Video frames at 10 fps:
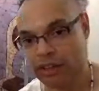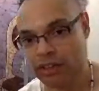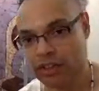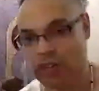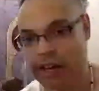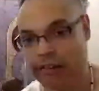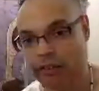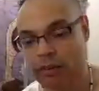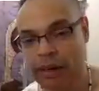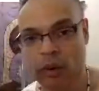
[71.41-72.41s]
enter the chat
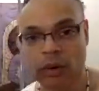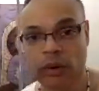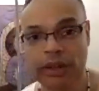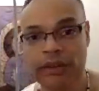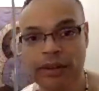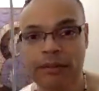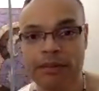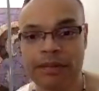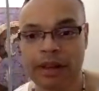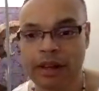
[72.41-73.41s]
room, I will greet
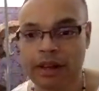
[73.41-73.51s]
them.